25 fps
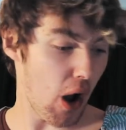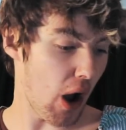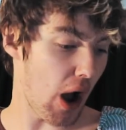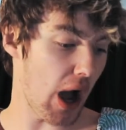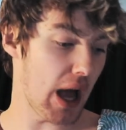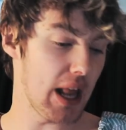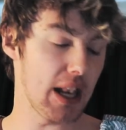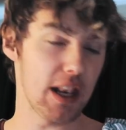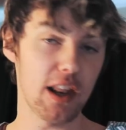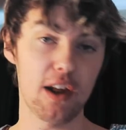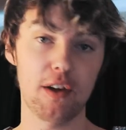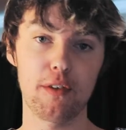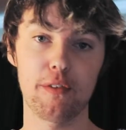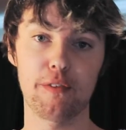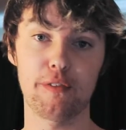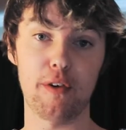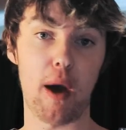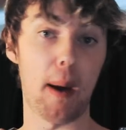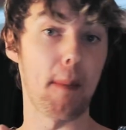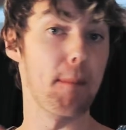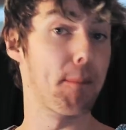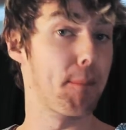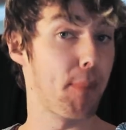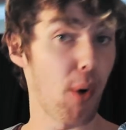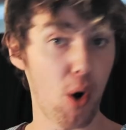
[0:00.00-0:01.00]
I love
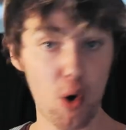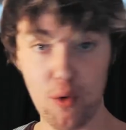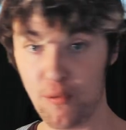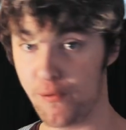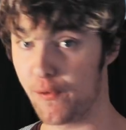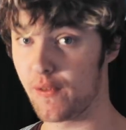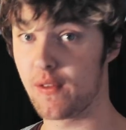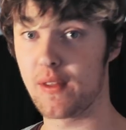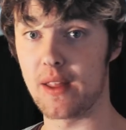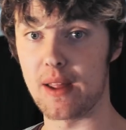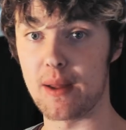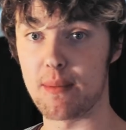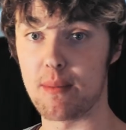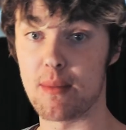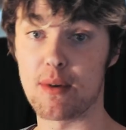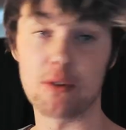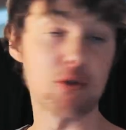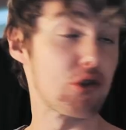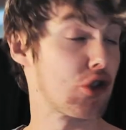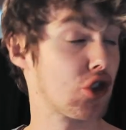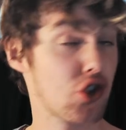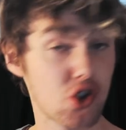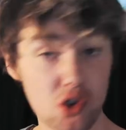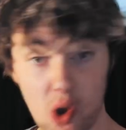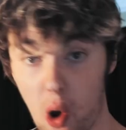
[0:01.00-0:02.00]
both of them
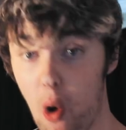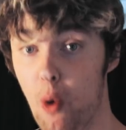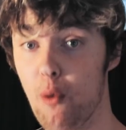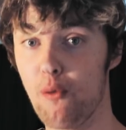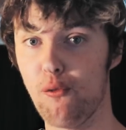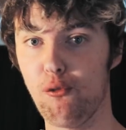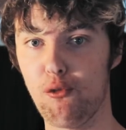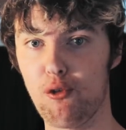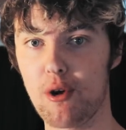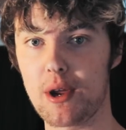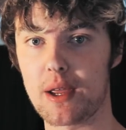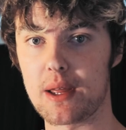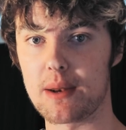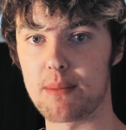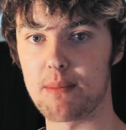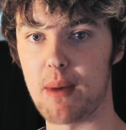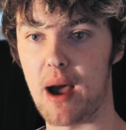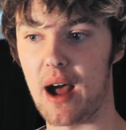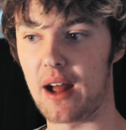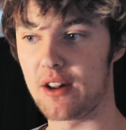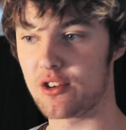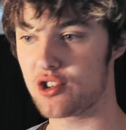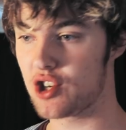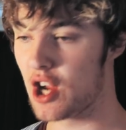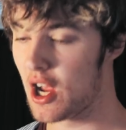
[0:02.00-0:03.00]
so freaking
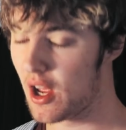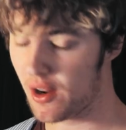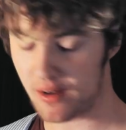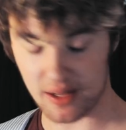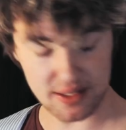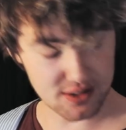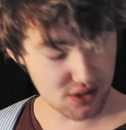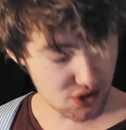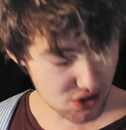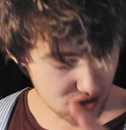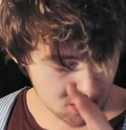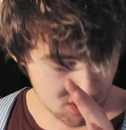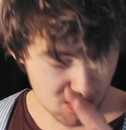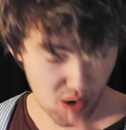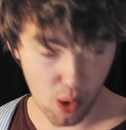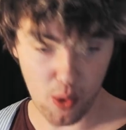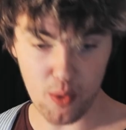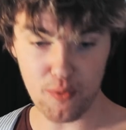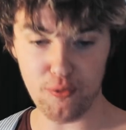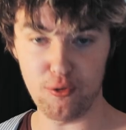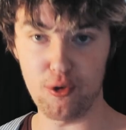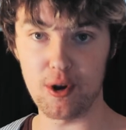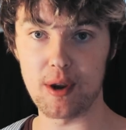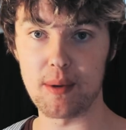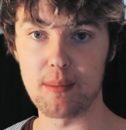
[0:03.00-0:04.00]
much. Like,
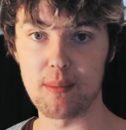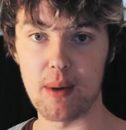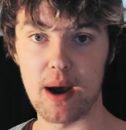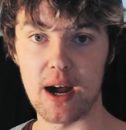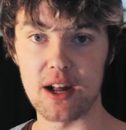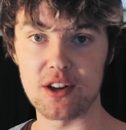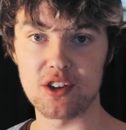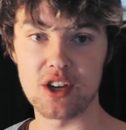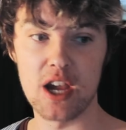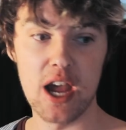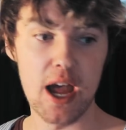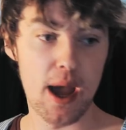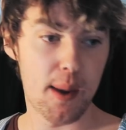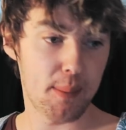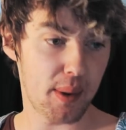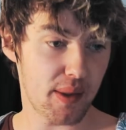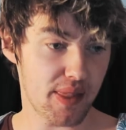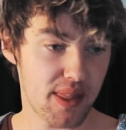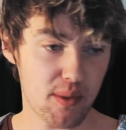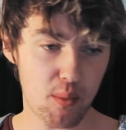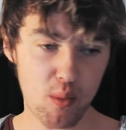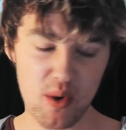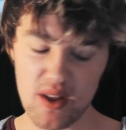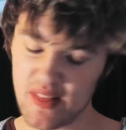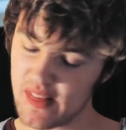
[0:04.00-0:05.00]
so freaking much.
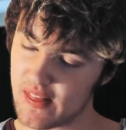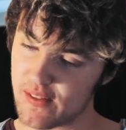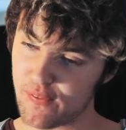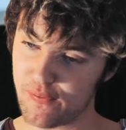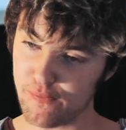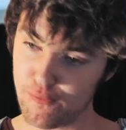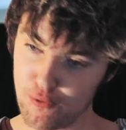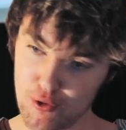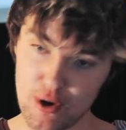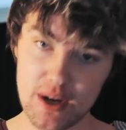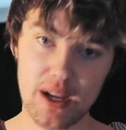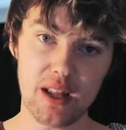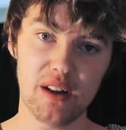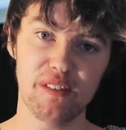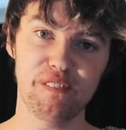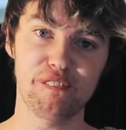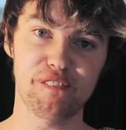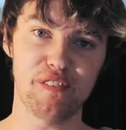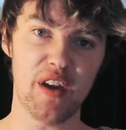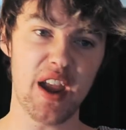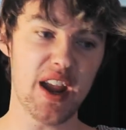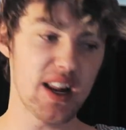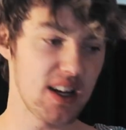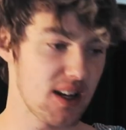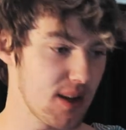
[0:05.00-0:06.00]
But then when the freaking
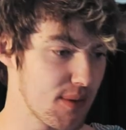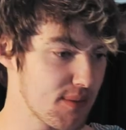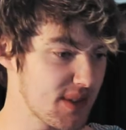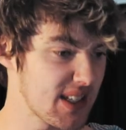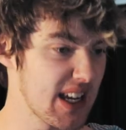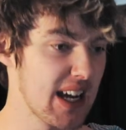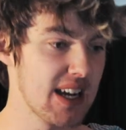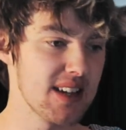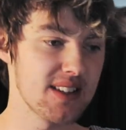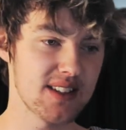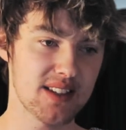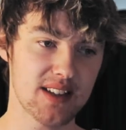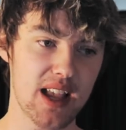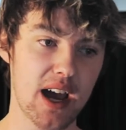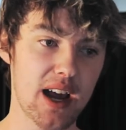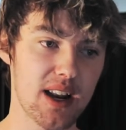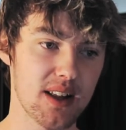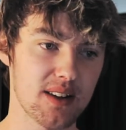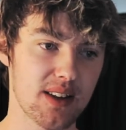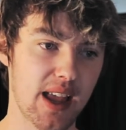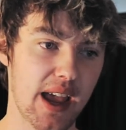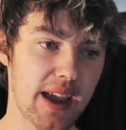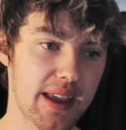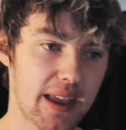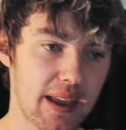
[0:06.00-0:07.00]
fandoms start
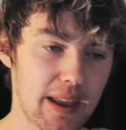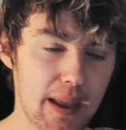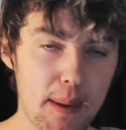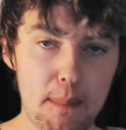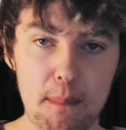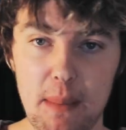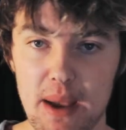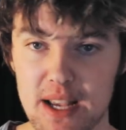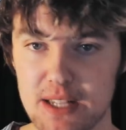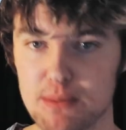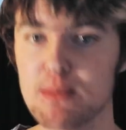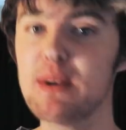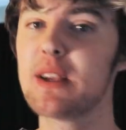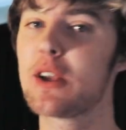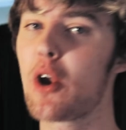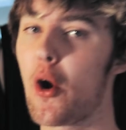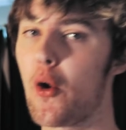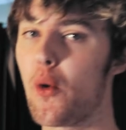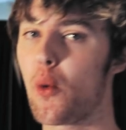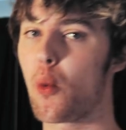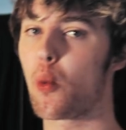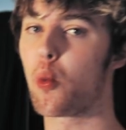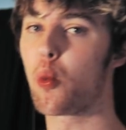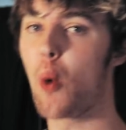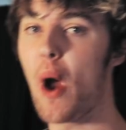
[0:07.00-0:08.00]
attacking, it makes me go
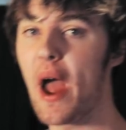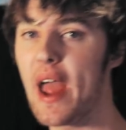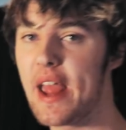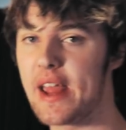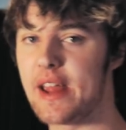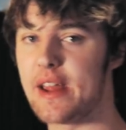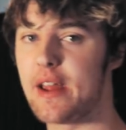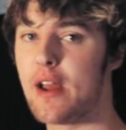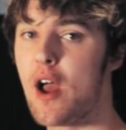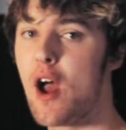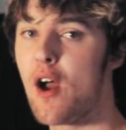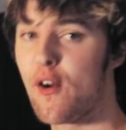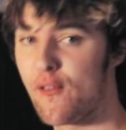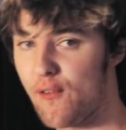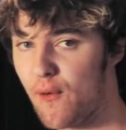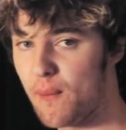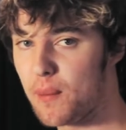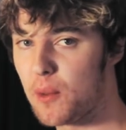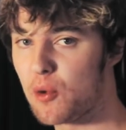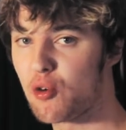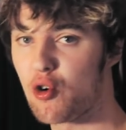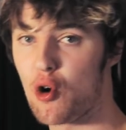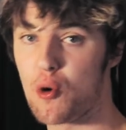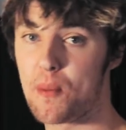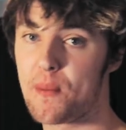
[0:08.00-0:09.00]
away
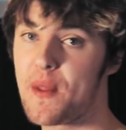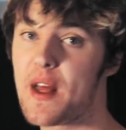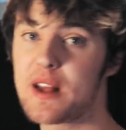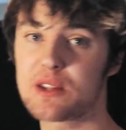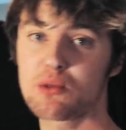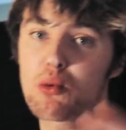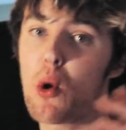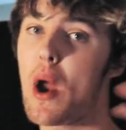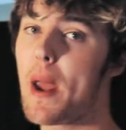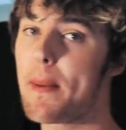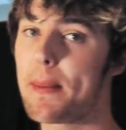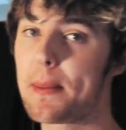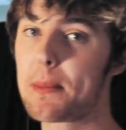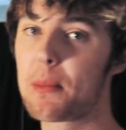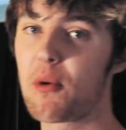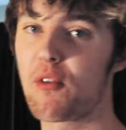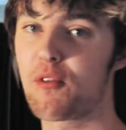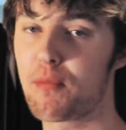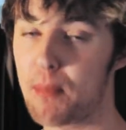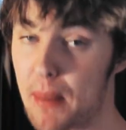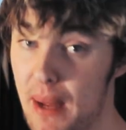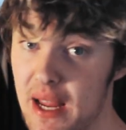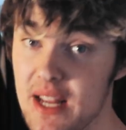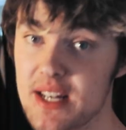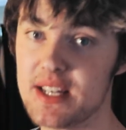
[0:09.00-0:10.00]
from the group. That's what happened
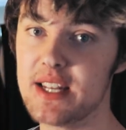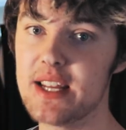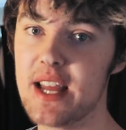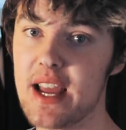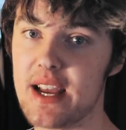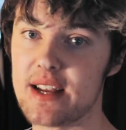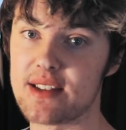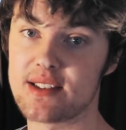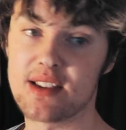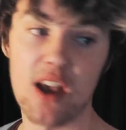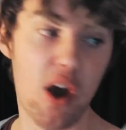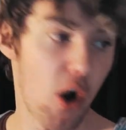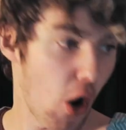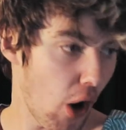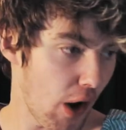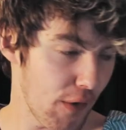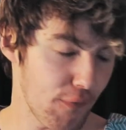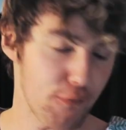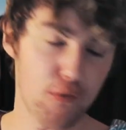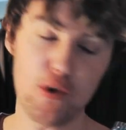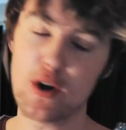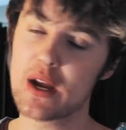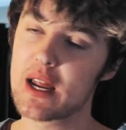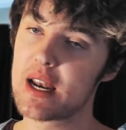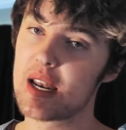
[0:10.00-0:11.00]
with BTS. I
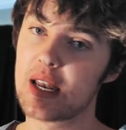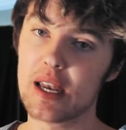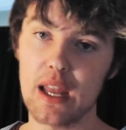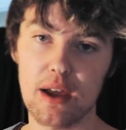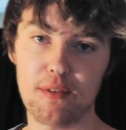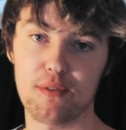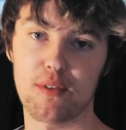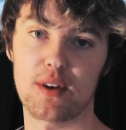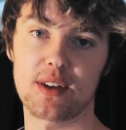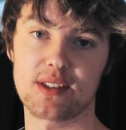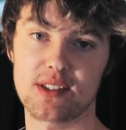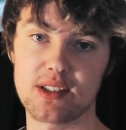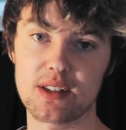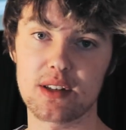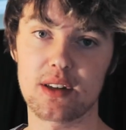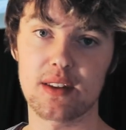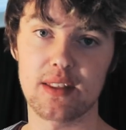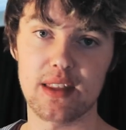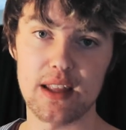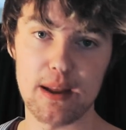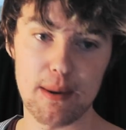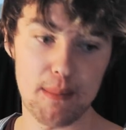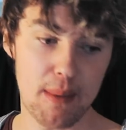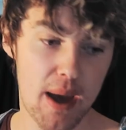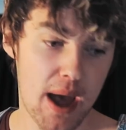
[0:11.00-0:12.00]
freaking loved listening
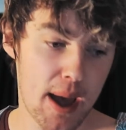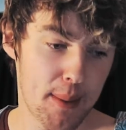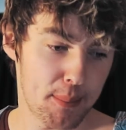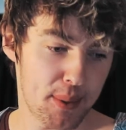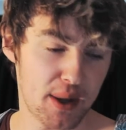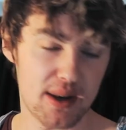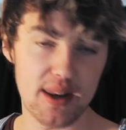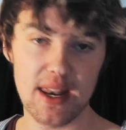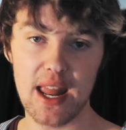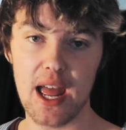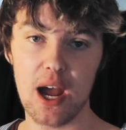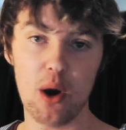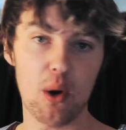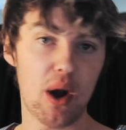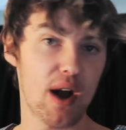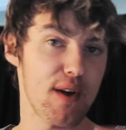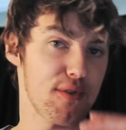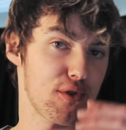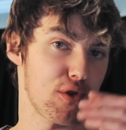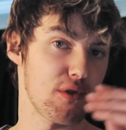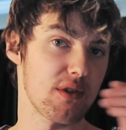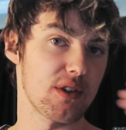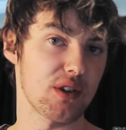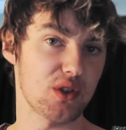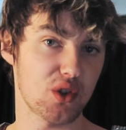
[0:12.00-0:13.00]
to them. But now,
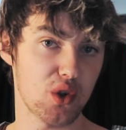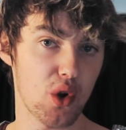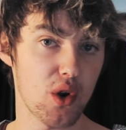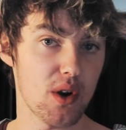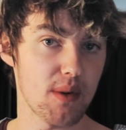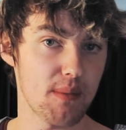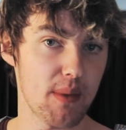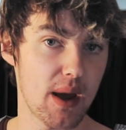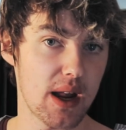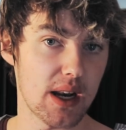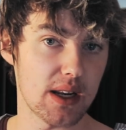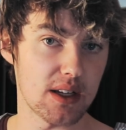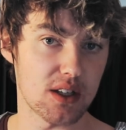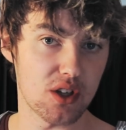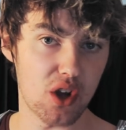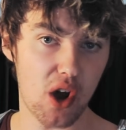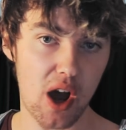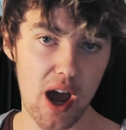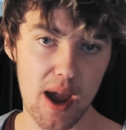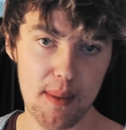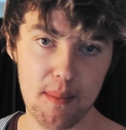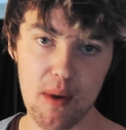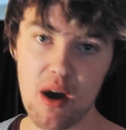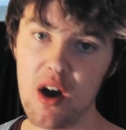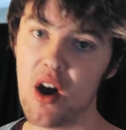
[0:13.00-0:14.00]
after a certain amount of
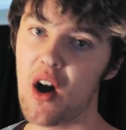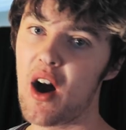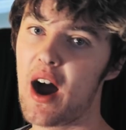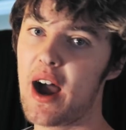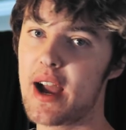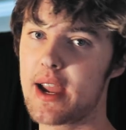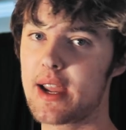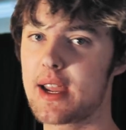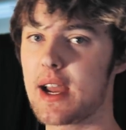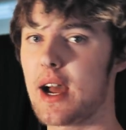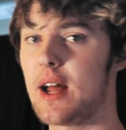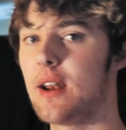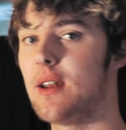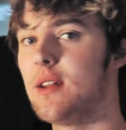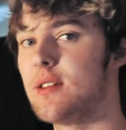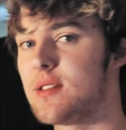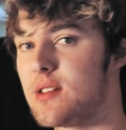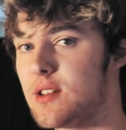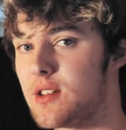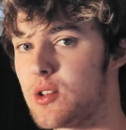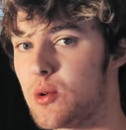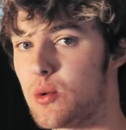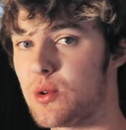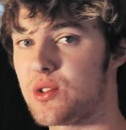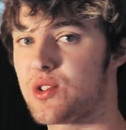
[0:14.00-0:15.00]
time, I can't
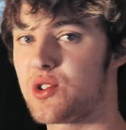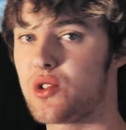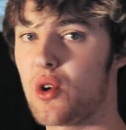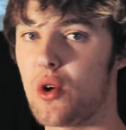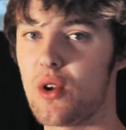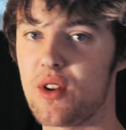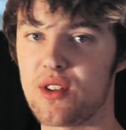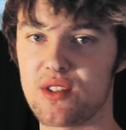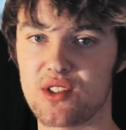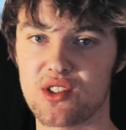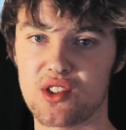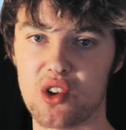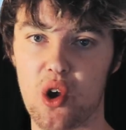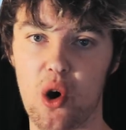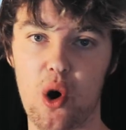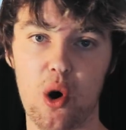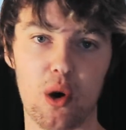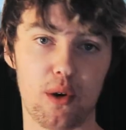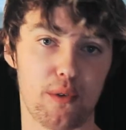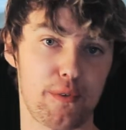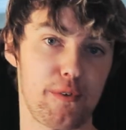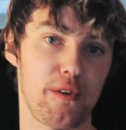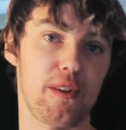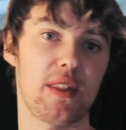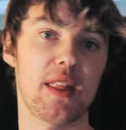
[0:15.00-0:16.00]
listen to a certain
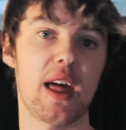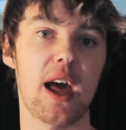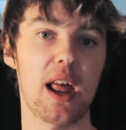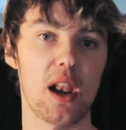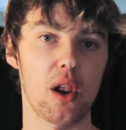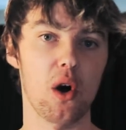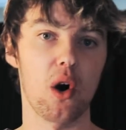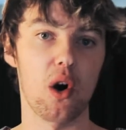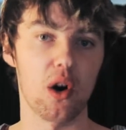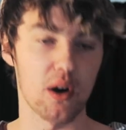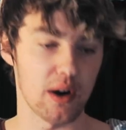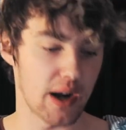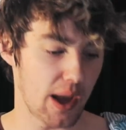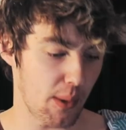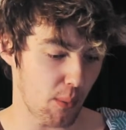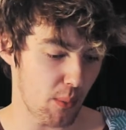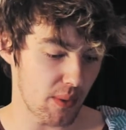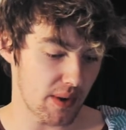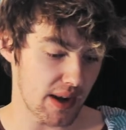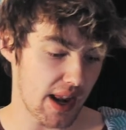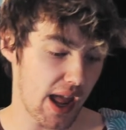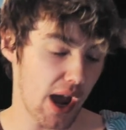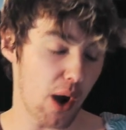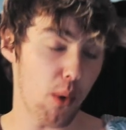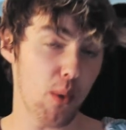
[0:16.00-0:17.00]
song for that long. Like,
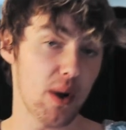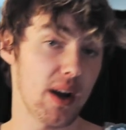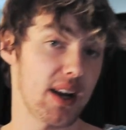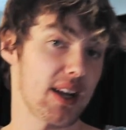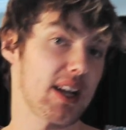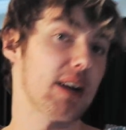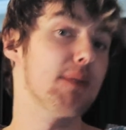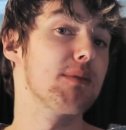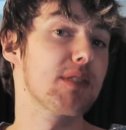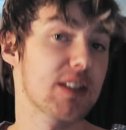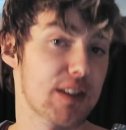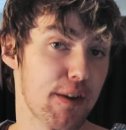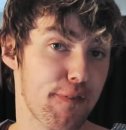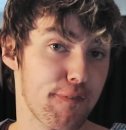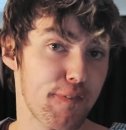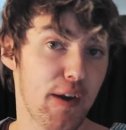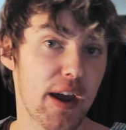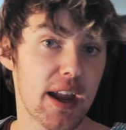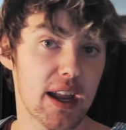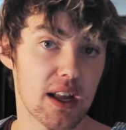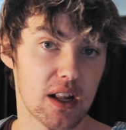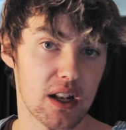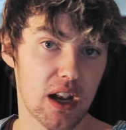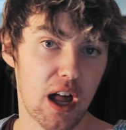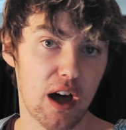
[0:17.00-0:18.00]
now when it comes to
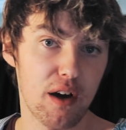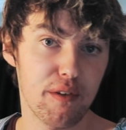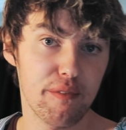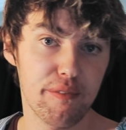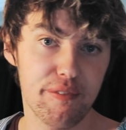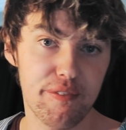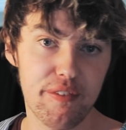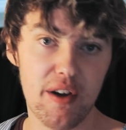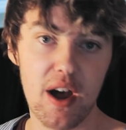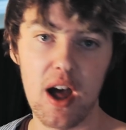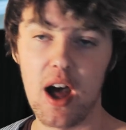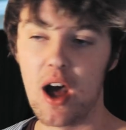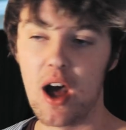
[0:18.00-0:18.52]
fake love,